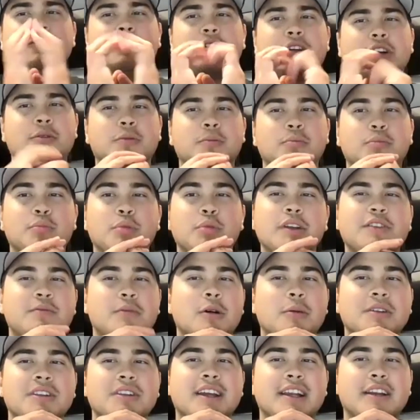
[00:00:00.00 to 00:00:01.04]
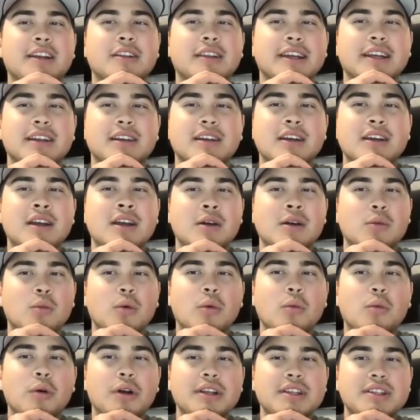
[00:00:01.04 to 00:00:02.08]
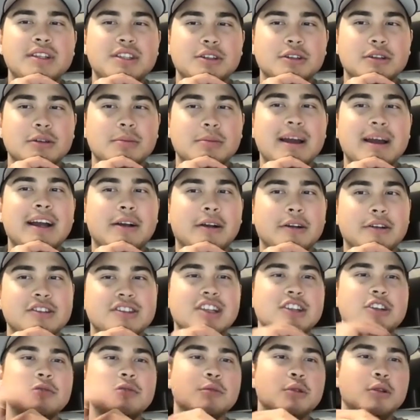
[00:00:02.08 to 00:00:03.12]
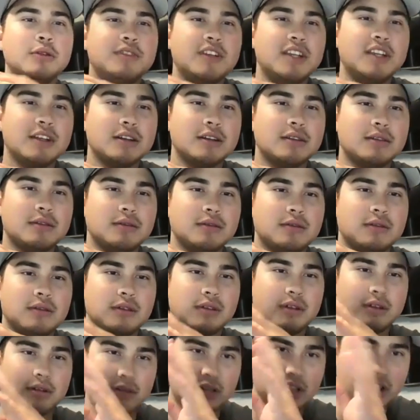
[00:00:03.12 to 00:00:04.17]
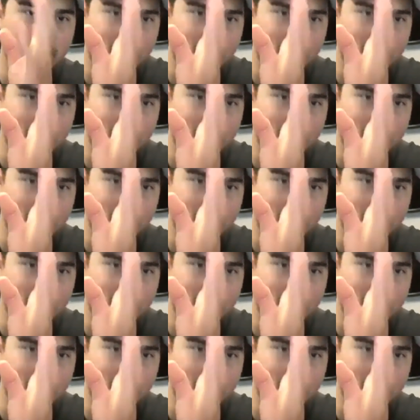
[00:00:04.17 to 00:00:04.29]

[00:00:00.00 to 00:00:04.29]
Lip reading: for a brief moment, Daniel, like what is your background? You said you moved here to